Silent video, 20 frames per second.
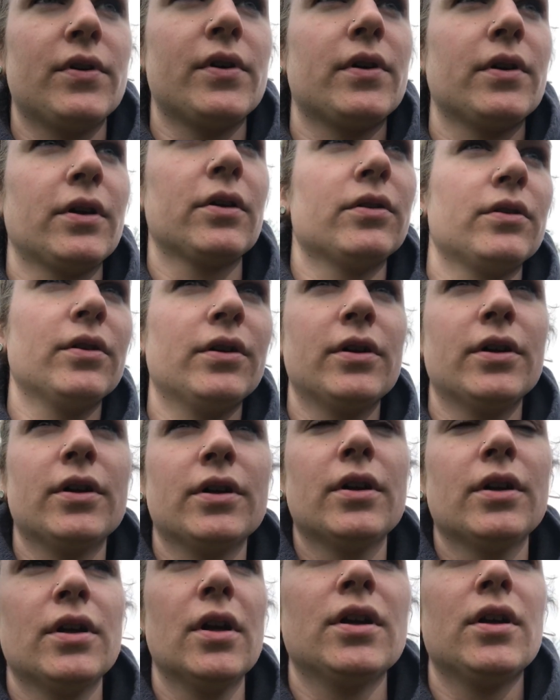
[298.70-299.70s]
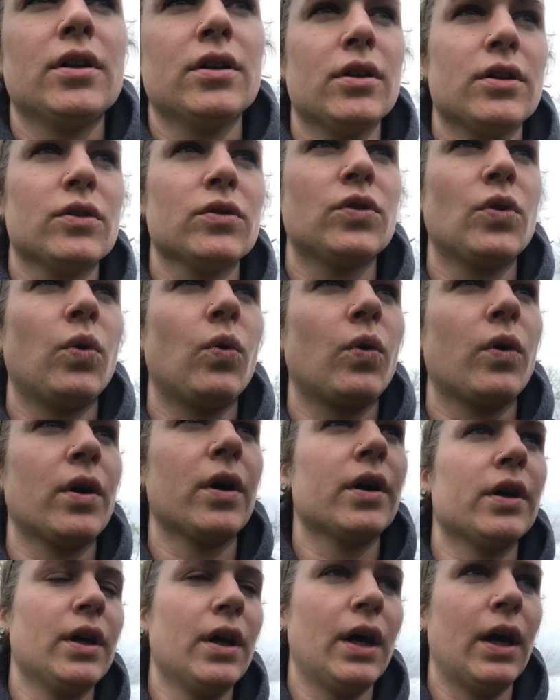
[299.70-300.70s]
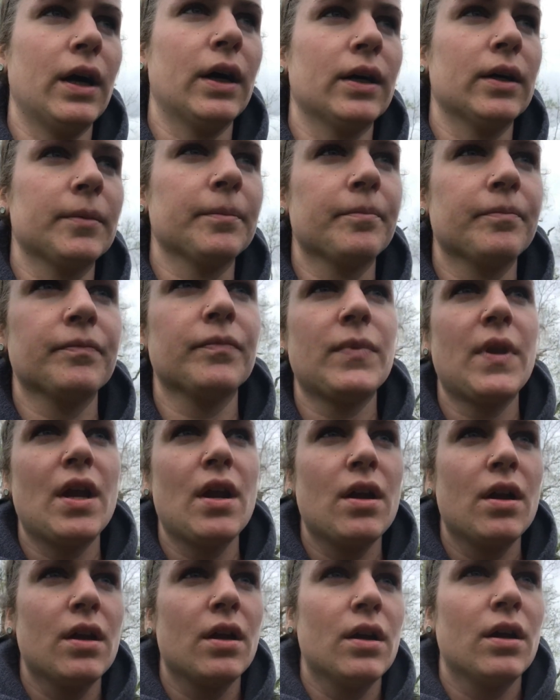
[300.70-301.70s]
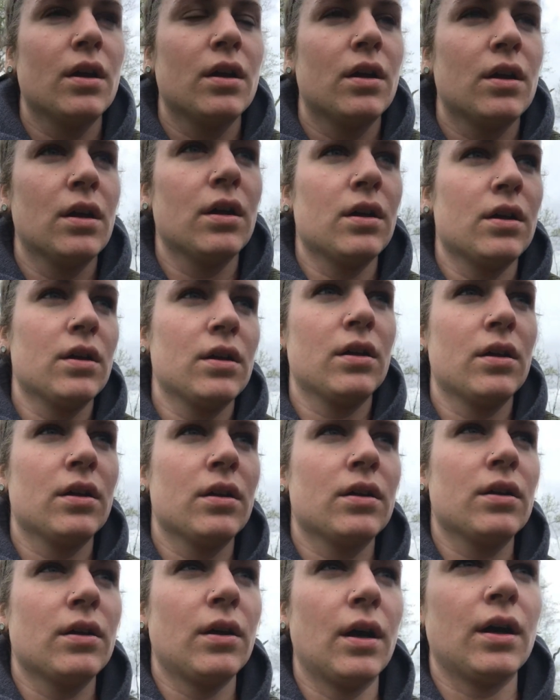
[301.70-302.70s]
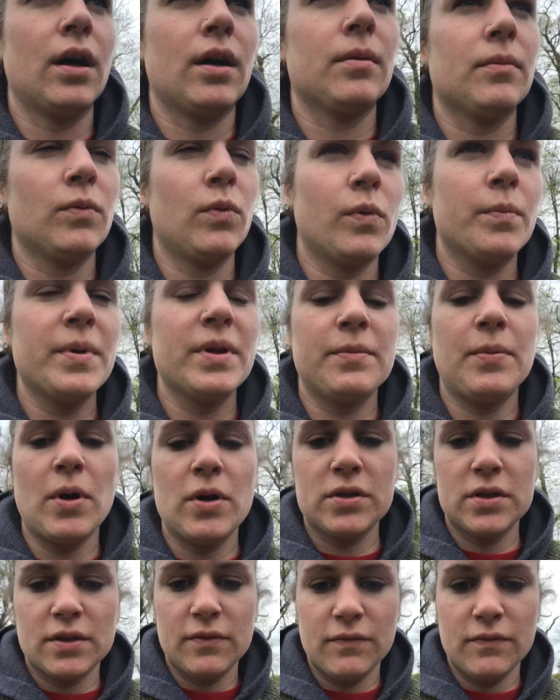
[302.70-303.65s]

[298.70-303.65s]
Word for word: a little little tour. Um, um, we'll be posting